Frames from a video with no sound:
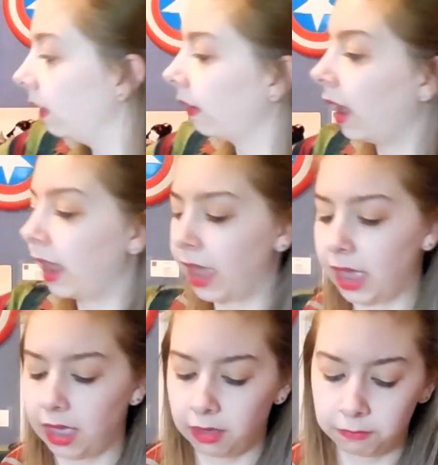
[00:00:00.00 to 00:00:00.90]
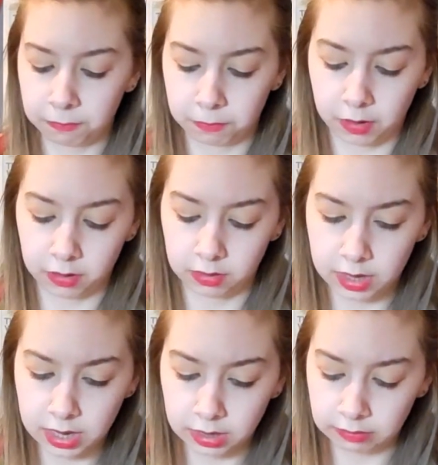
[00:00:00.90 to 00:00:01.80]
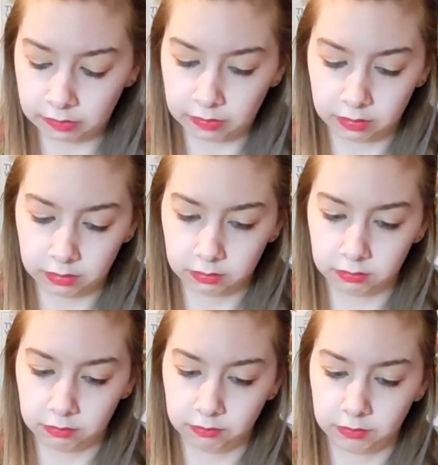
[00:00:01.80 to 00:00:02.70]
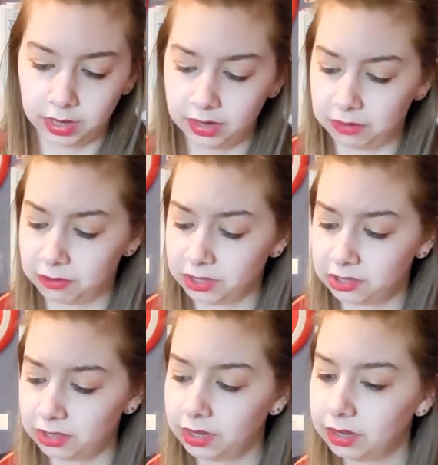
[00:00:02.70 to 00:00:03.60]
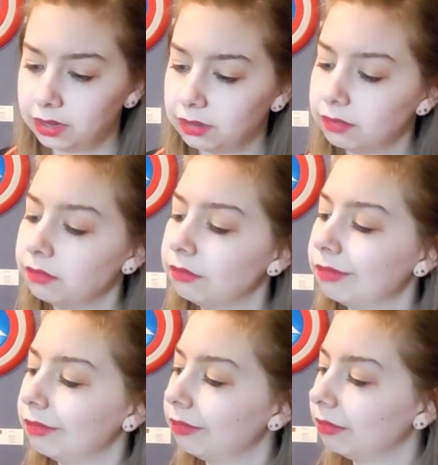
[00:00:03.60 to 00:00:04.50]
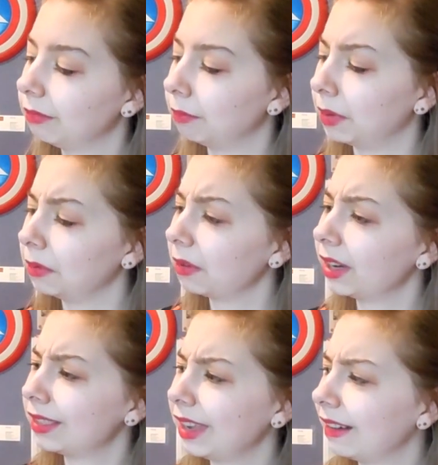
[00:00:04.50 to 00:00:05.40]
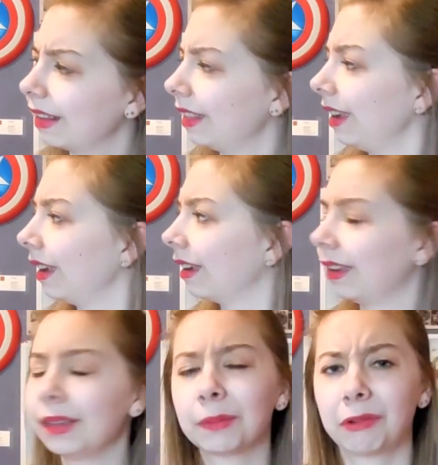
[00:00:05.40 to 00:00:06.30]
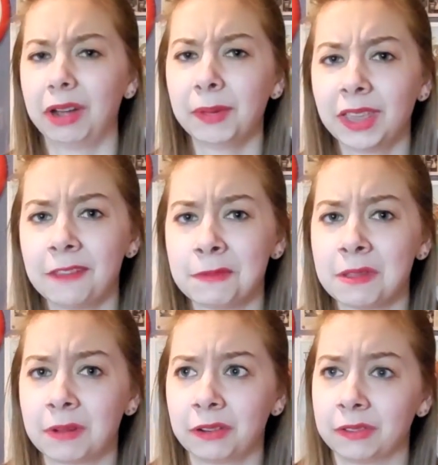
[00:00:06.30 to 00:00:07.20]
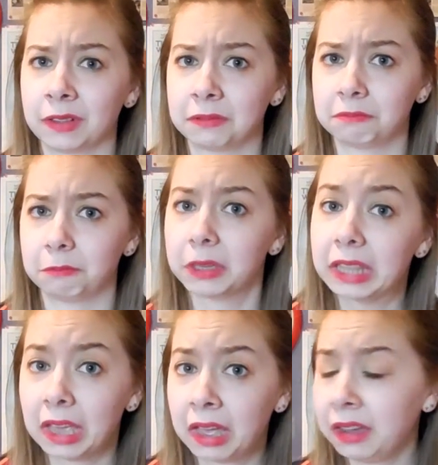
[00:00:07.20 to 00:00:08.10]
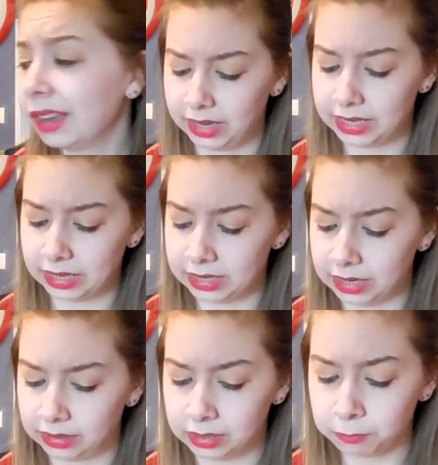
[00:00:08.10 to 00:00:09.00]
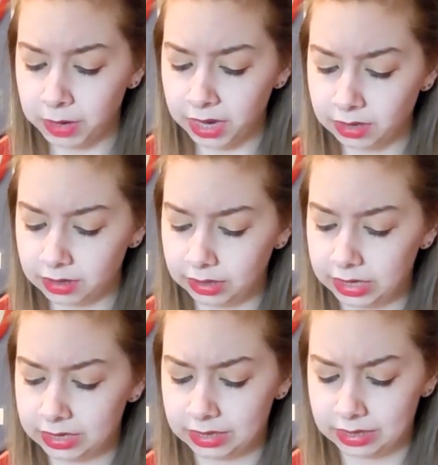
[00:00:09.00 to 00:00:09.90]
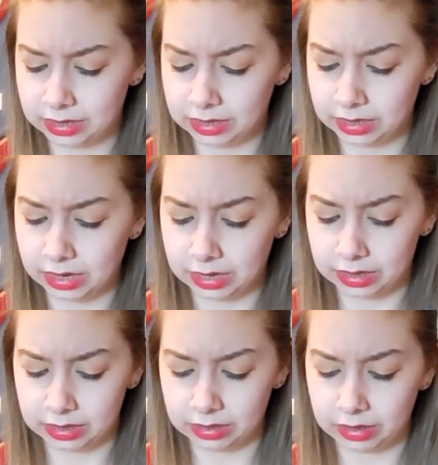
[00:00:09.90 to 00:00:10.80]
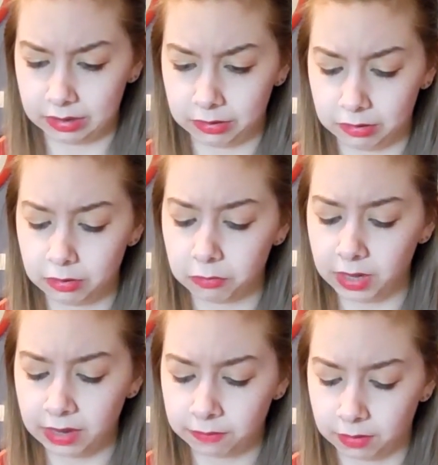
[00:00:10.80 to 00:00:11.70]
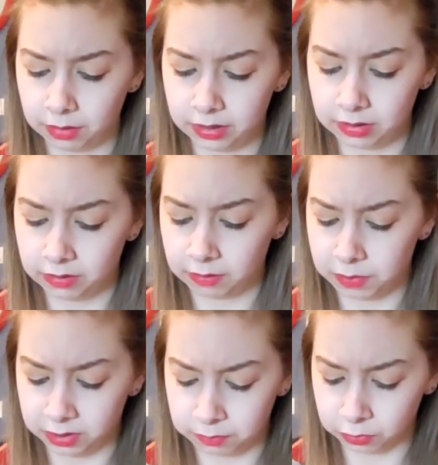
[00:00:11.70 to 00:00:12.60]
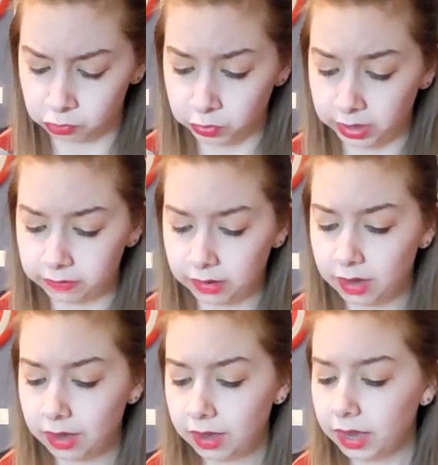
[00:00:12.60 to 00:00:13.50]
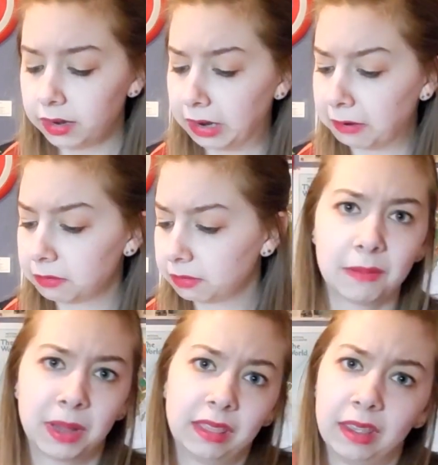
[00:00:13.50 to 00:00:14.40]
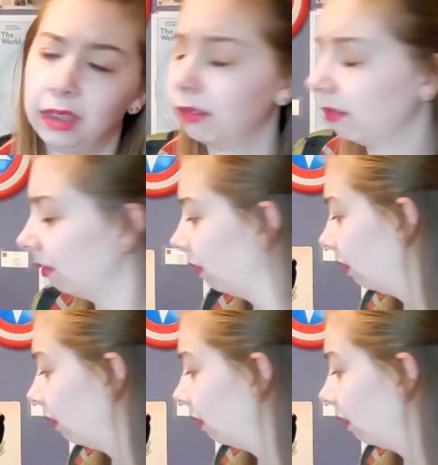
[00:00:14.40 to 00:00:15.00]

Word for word: ones I have are these kind of Christian middle grade things, I think. My grandma gave me when I was really young. Elise's Endless Wait, Elise's New Life, and Elise's Impossible Choice. I don't know. Not my thing.